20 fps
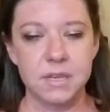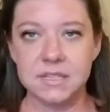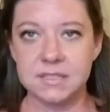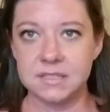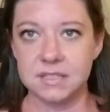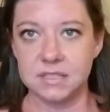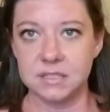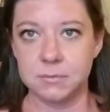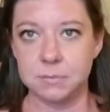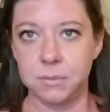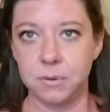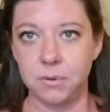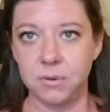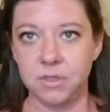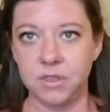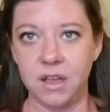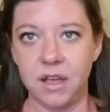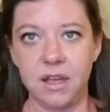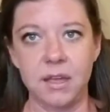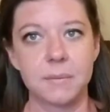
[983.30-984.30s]
pieces
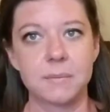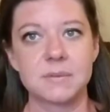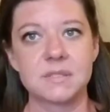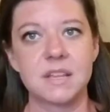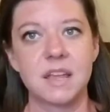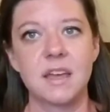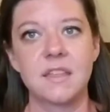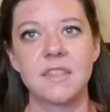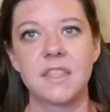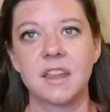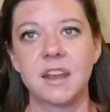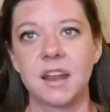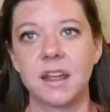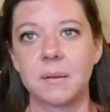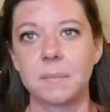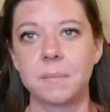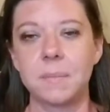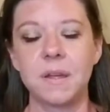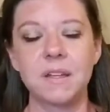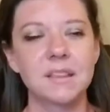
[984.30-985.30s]
both times, and then
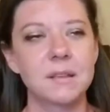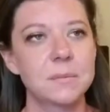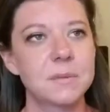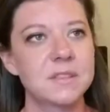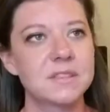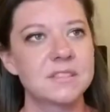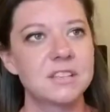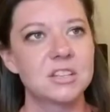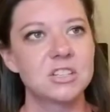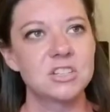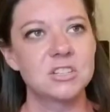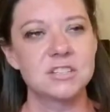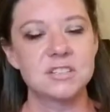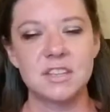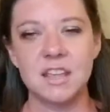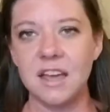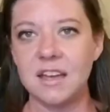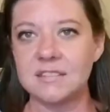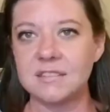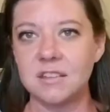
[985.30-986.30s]
I picked up the
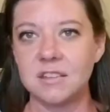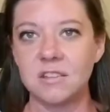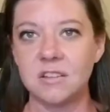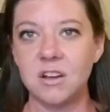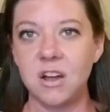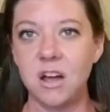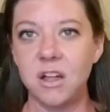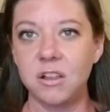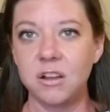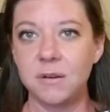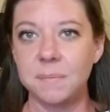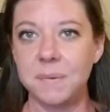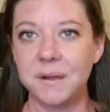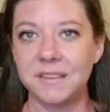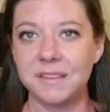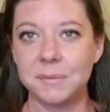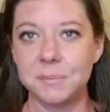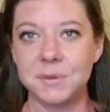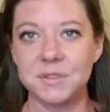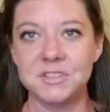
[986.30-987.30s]
stitches, cast on the collar,
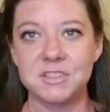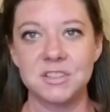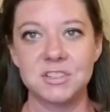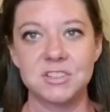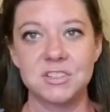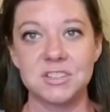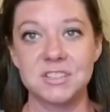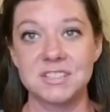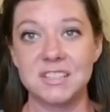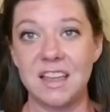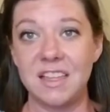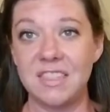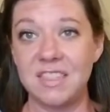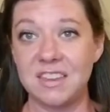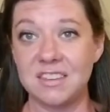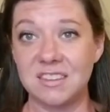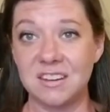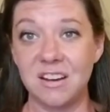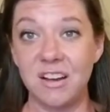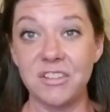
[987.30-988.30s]
picked up the stitches,
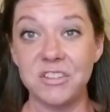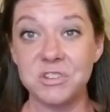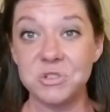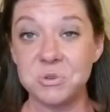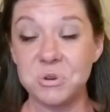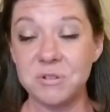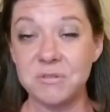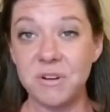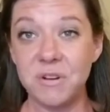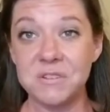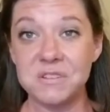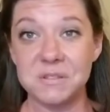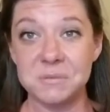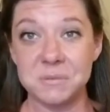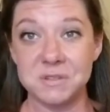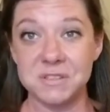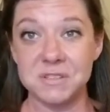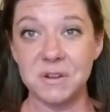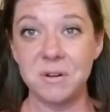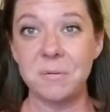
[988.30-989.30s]
and then did all the short
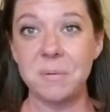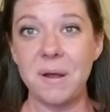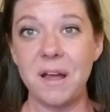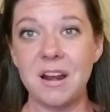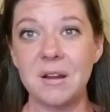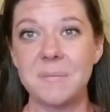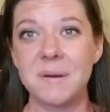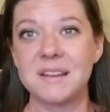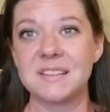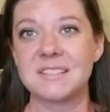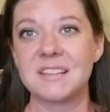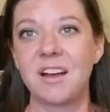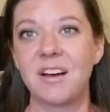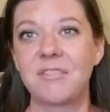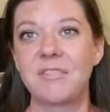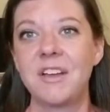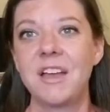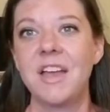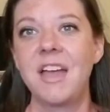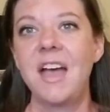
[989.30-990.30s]
rows and was so proud of
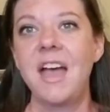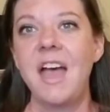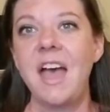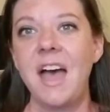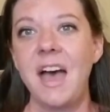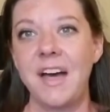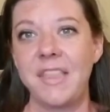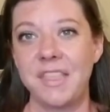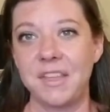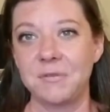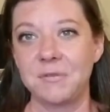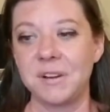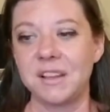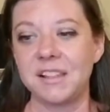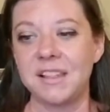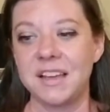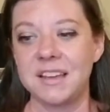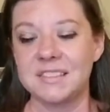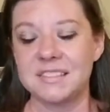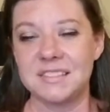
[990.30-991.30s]
myself, and then
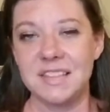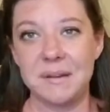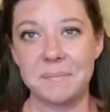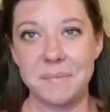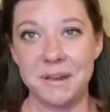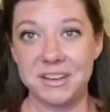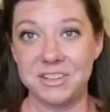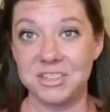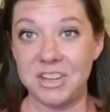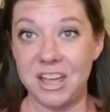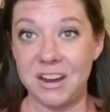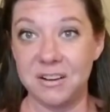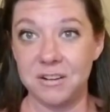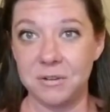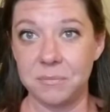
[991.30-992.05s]
realized that my